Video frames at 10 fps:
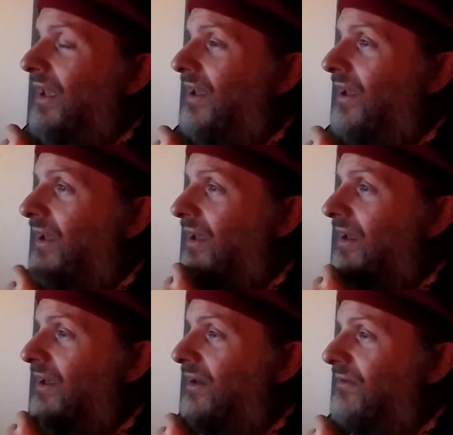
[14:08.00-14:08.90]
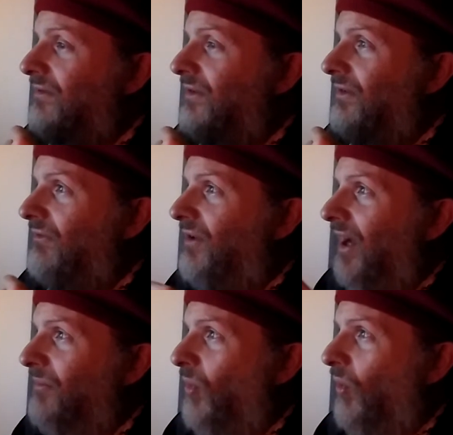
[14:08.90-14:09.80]
he
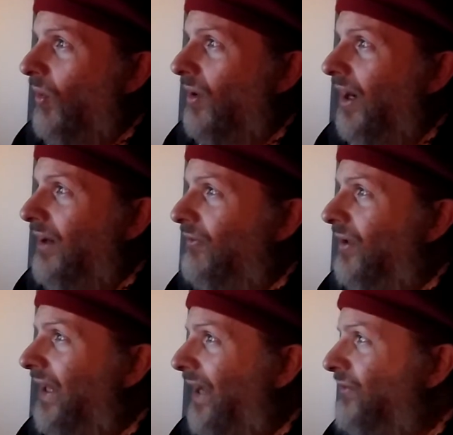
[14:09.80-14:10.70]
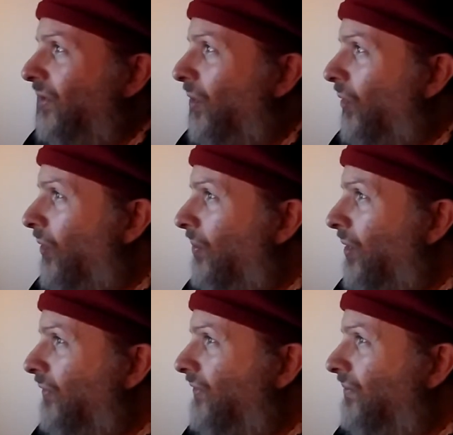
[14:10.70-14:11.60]
got more kind of classical,
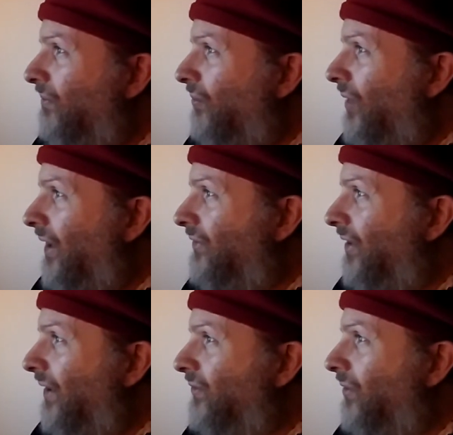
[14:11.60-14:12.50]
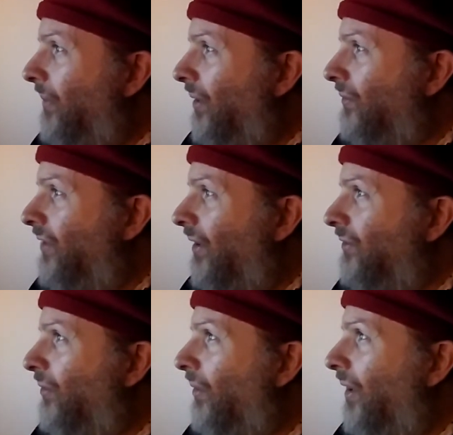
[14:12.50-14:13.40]
moved into instrumental
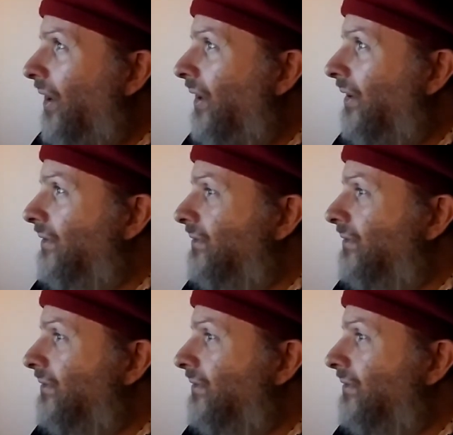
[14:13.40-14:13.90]
territory, and